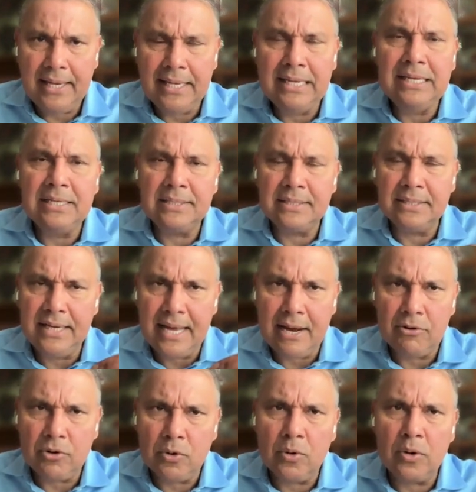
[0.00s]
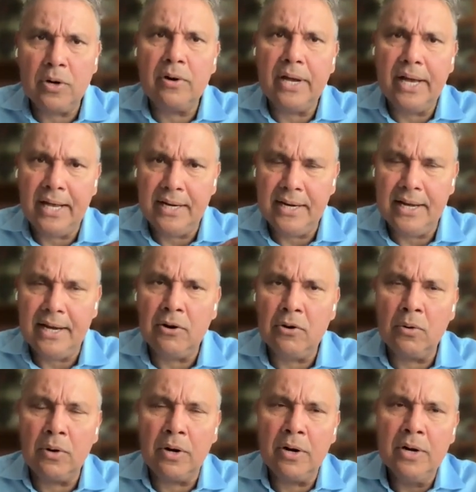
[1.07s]
is narrower and
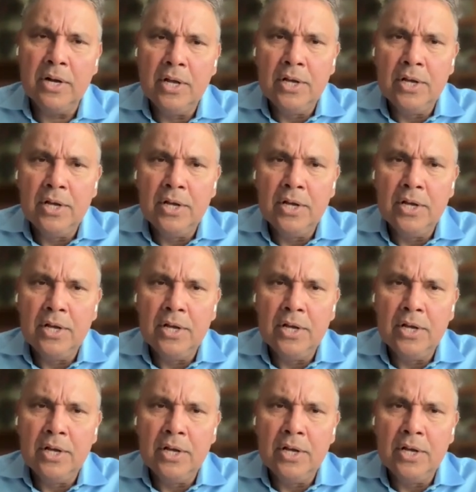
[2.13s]
narrower.